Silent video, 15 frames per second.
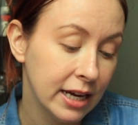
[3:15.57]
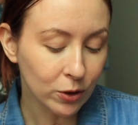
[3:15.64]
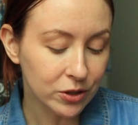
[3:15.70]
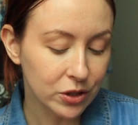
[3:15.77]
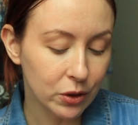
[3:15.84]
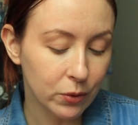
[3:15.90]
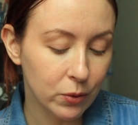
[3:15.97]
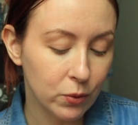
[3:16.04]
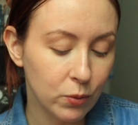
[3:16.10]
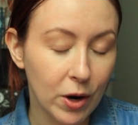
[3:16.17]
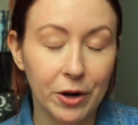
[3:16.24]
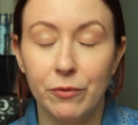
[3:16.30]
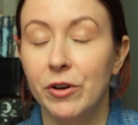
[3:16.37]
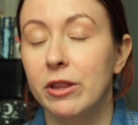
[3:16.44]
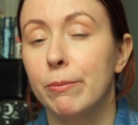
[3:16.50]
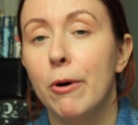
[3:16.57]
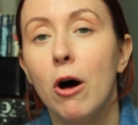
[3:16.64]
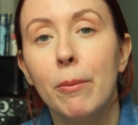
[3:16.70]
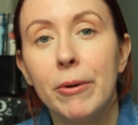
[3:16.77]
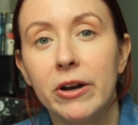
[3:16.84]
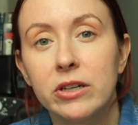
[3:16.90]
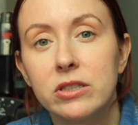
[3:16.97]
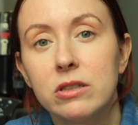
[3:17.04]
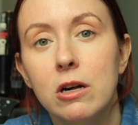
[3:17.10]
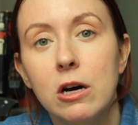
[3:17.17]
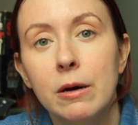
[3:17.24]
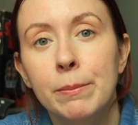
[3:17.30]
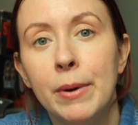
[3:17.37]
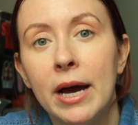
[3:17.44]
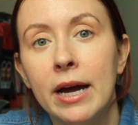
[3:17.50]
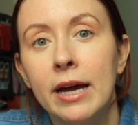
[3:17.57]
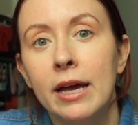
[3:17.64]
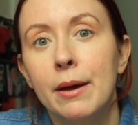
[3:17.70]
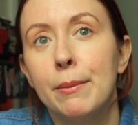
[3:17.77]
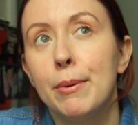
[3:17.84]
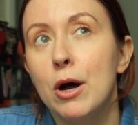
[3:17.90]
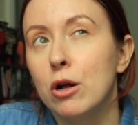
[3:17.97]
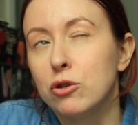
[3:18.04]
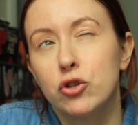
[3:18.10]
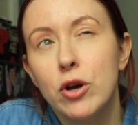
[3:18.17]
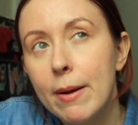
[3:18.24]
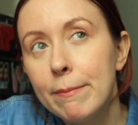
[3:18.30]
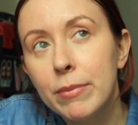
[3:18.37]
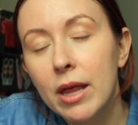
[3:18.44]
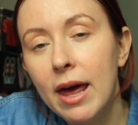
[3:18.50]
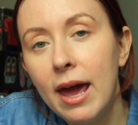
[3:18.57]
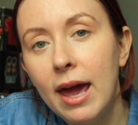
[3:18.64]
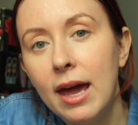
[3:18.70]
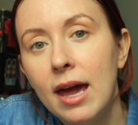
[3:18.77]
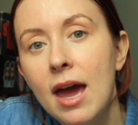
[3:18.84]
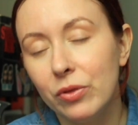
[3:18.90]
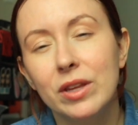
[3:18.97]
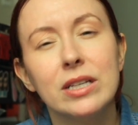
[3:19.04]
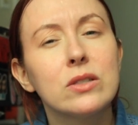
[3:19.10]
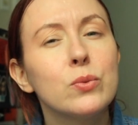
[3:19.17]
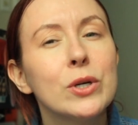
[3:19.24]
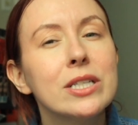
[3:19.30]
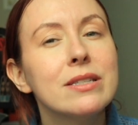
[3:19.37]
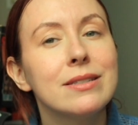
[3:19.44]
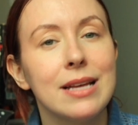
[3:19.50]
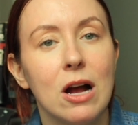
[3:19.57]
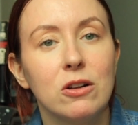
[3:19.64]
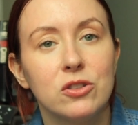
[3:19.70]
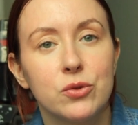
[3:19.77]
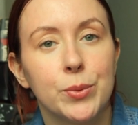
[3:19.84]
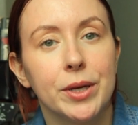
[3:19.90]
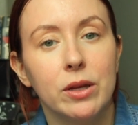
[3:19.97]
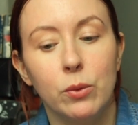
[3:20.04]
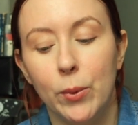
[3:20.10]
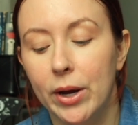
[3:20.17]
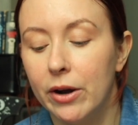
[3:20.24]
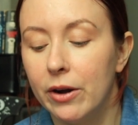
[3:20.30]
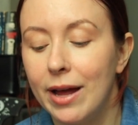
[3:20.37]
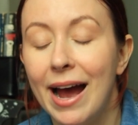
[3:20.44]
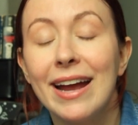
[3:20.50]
Also want to read The Pallbearer's Club by Paul Tremblay. This one sounds really weird.